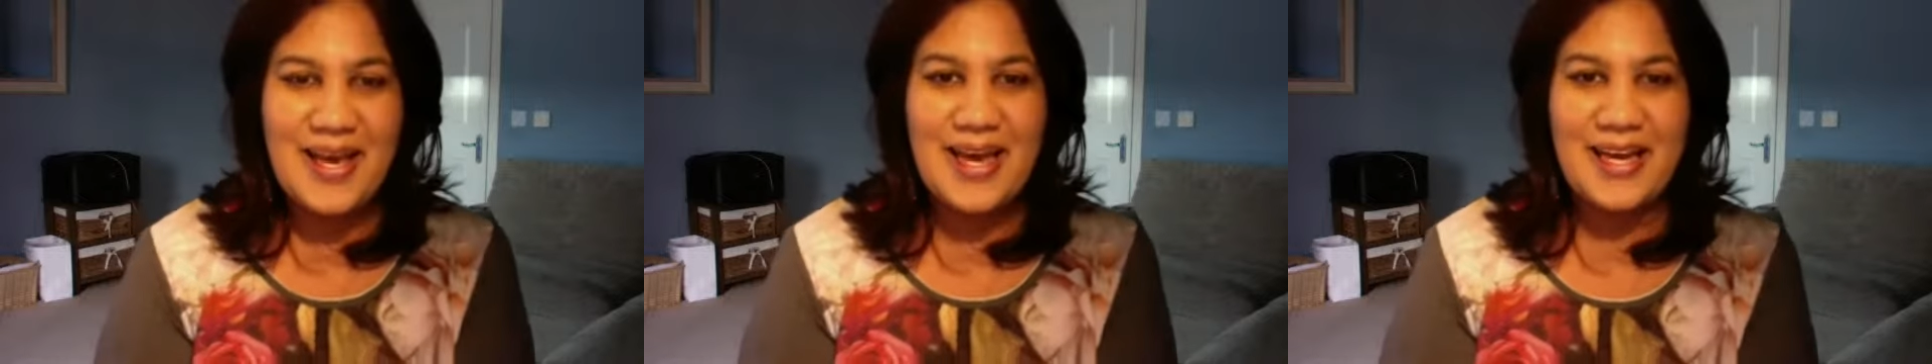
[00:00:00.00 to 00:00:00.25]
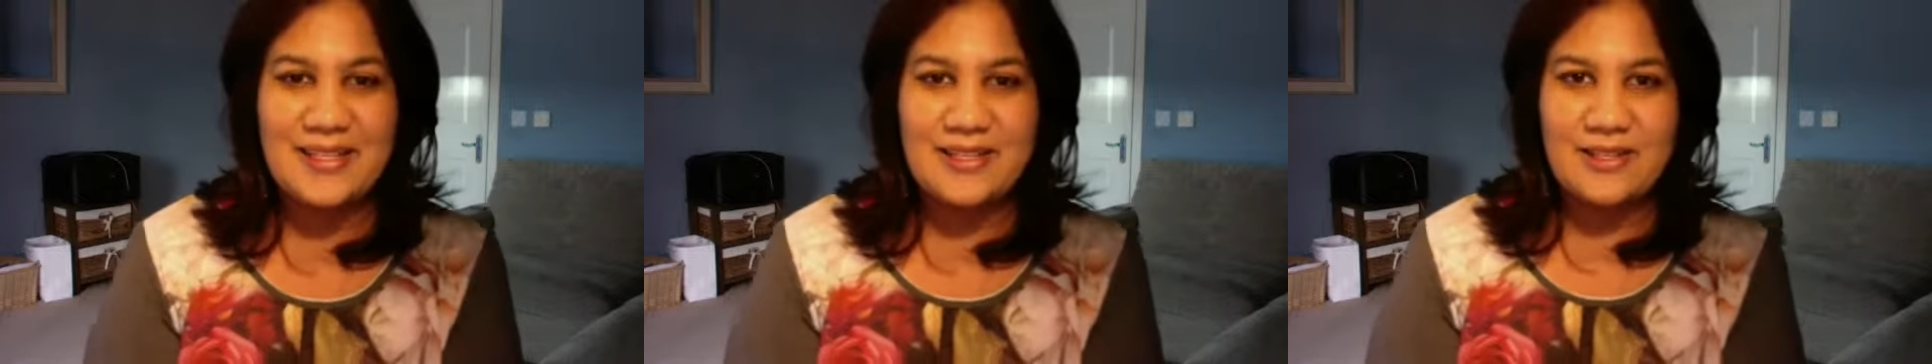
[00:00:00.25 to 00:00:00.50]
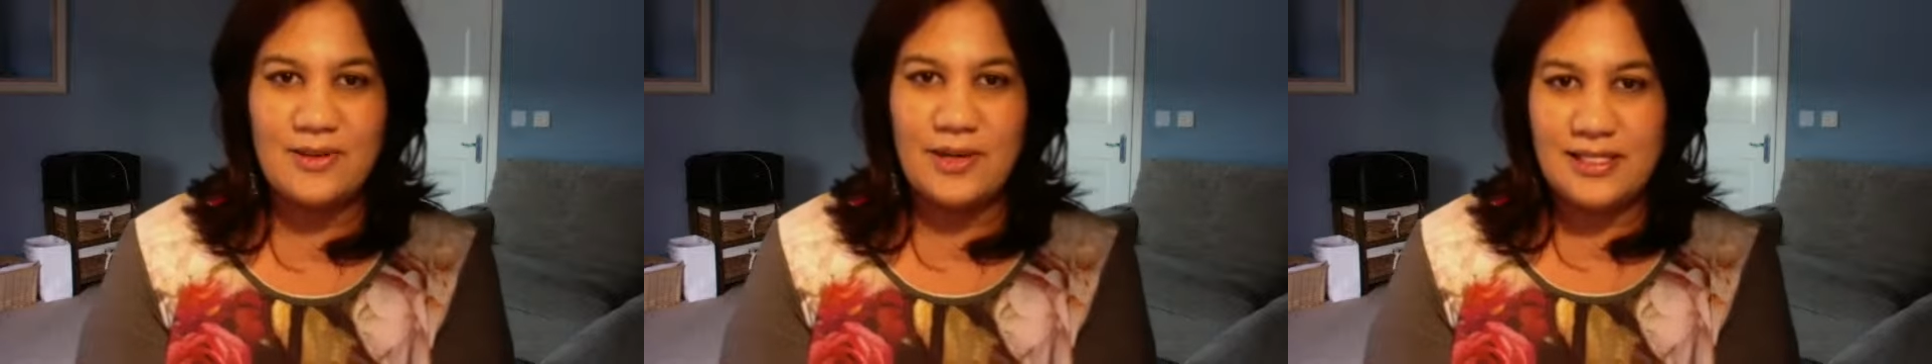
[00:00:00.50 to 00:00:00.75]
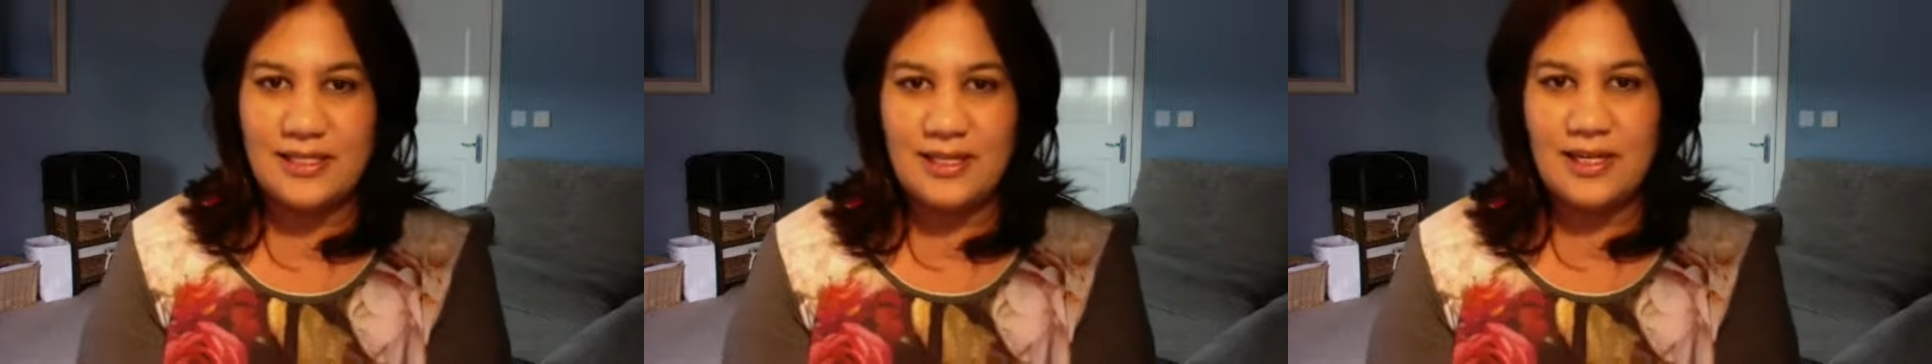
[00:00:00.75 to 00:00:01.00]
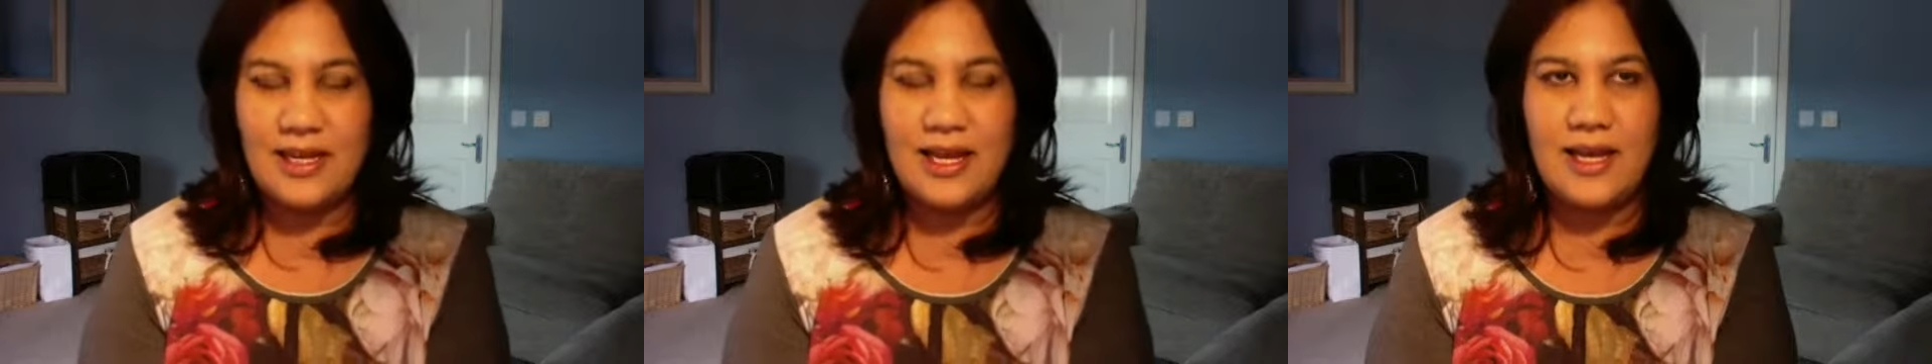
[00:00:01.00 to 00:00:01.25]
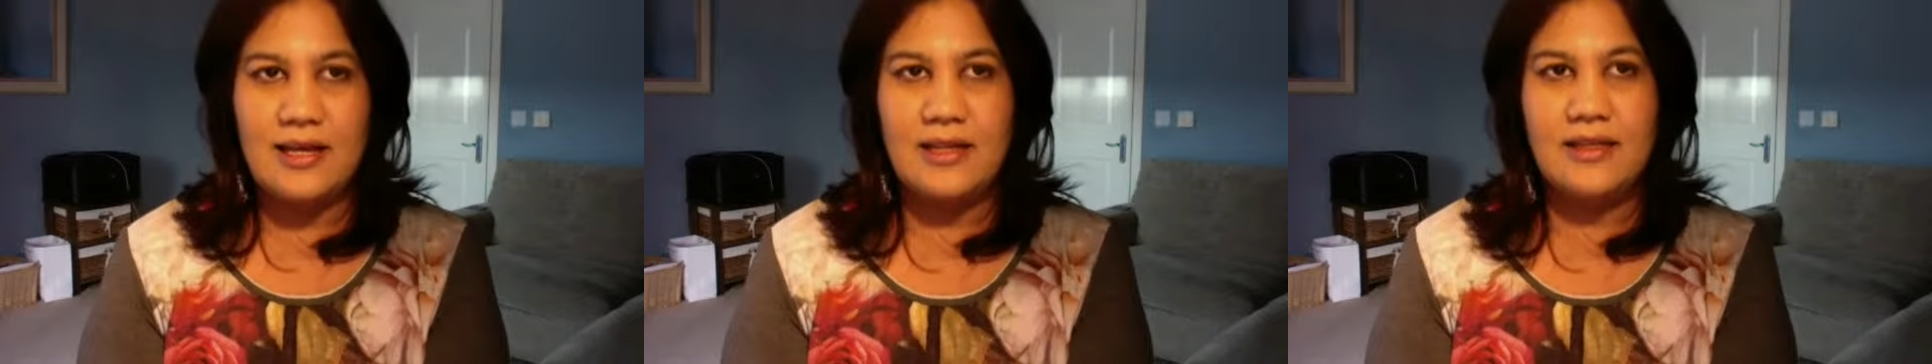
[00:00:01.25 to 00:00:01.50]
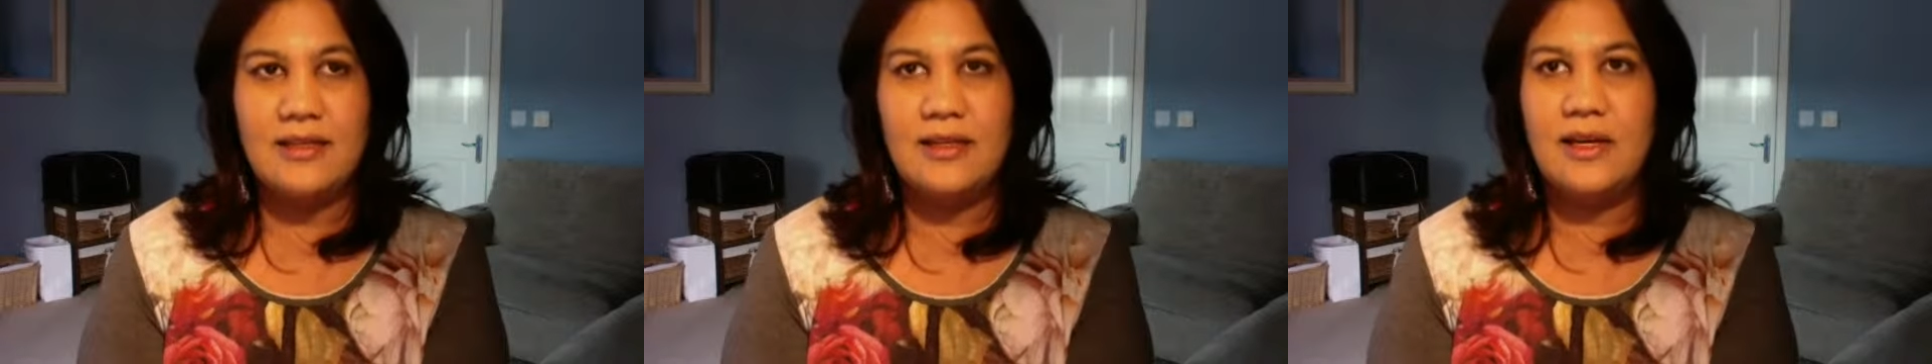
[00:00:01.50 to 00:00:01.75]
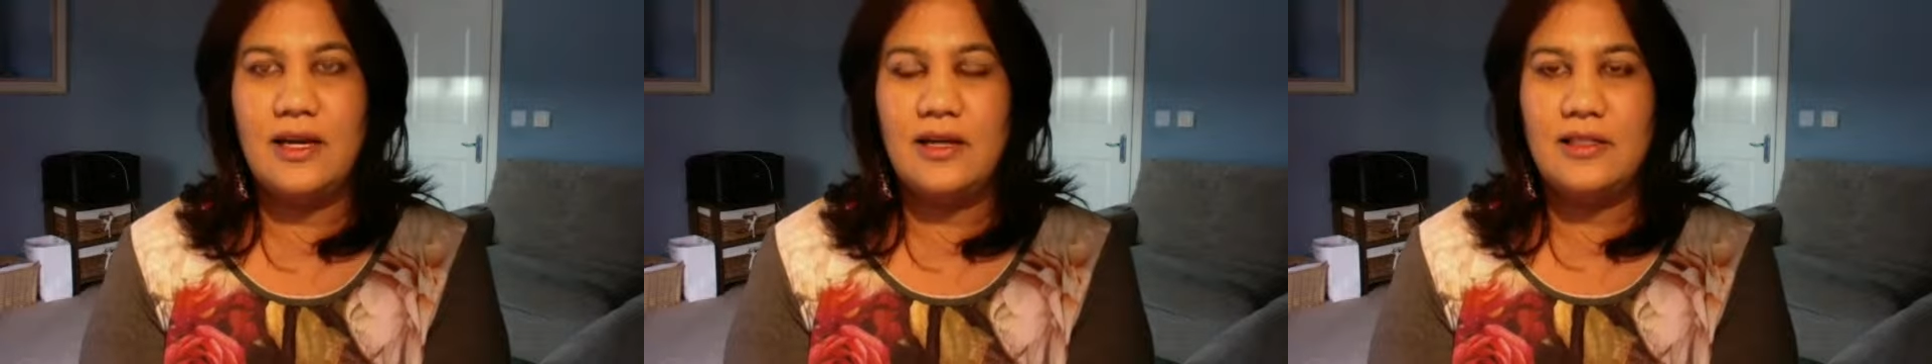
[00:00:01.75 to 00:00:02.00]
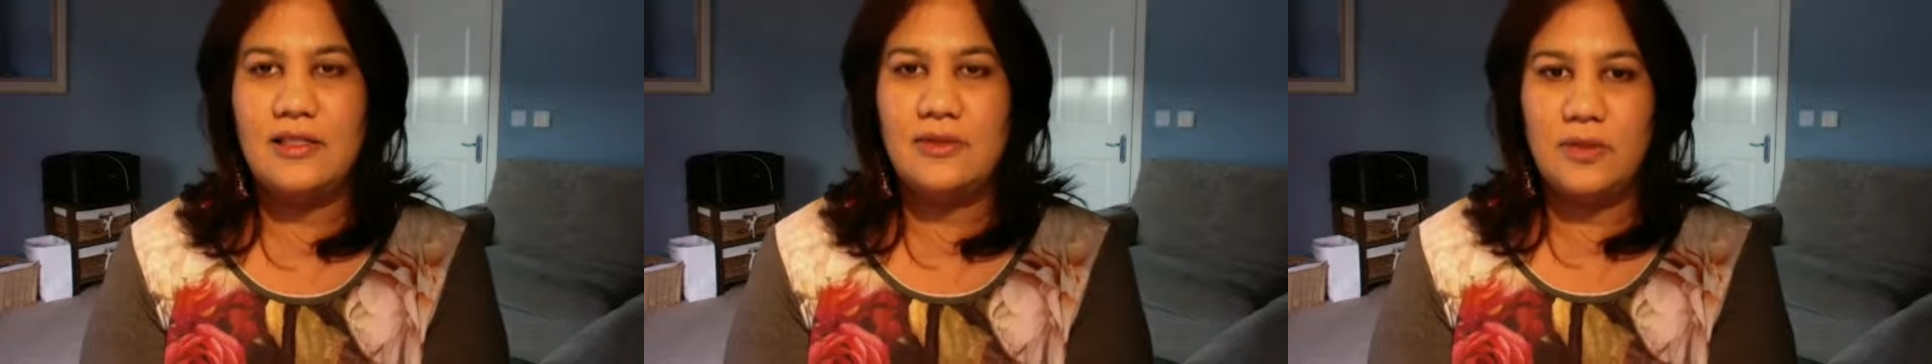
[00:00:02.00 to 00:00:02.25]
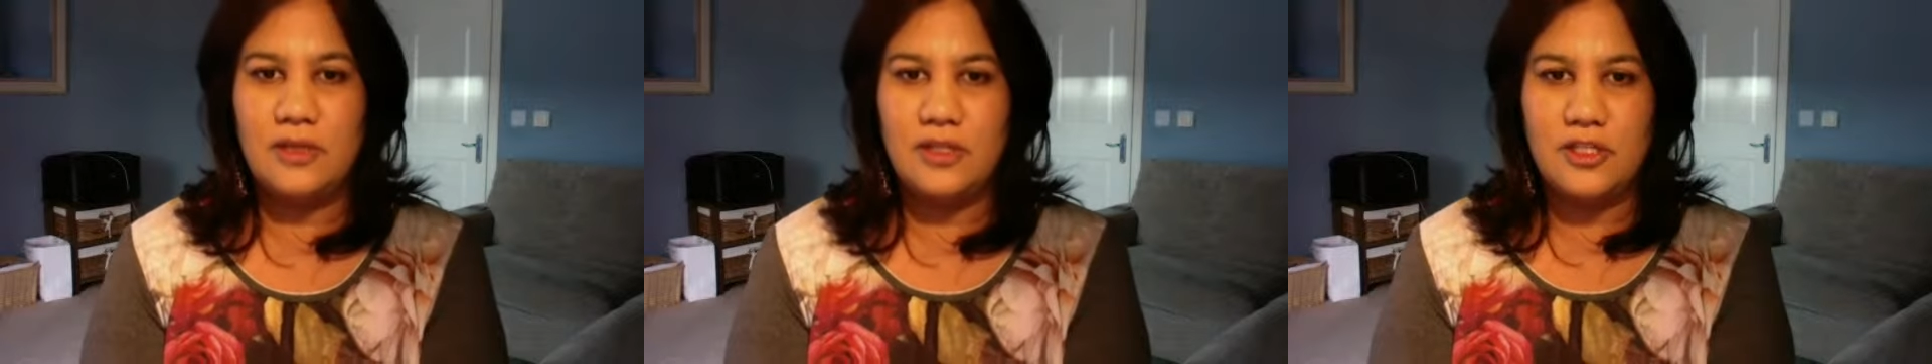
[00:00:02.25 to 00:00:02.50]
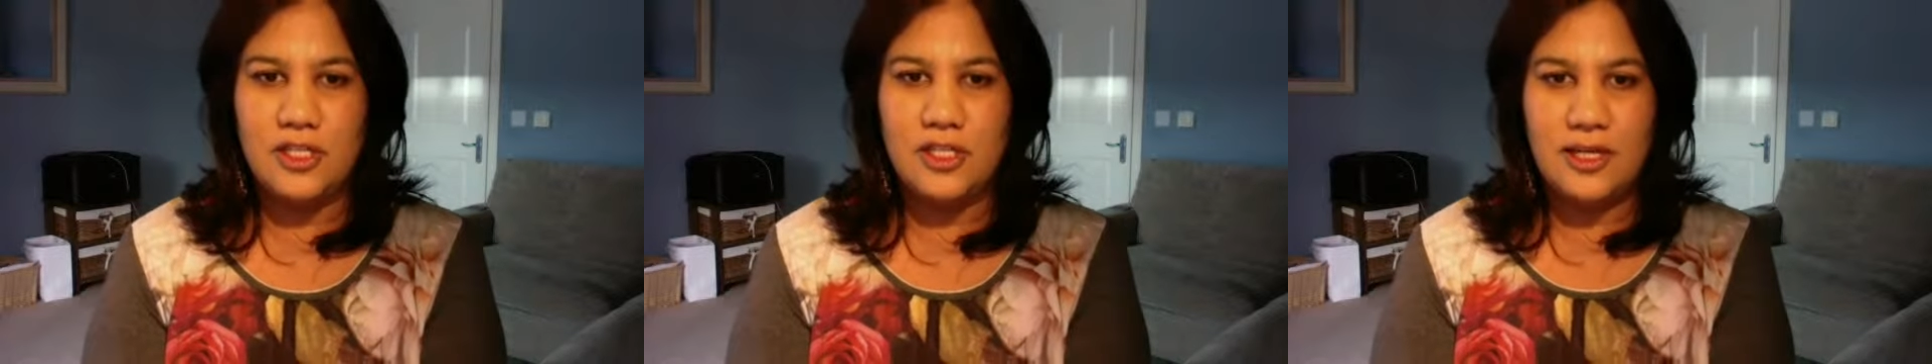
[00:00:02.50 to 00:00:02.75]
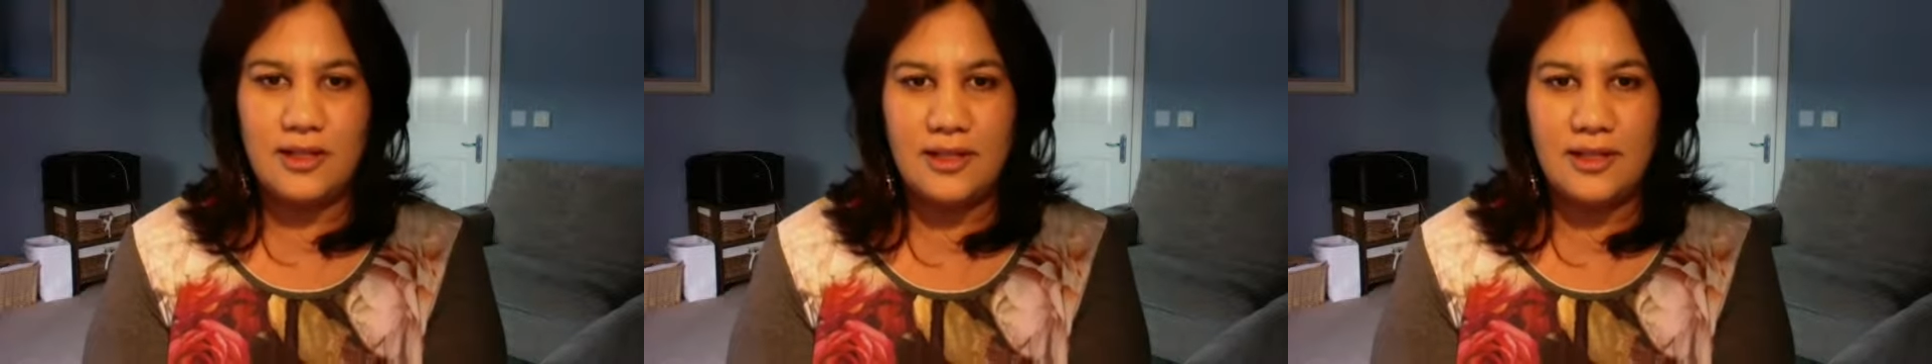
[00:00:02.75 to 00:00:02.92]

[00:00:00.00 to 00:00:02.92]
And so I did. And I just want to share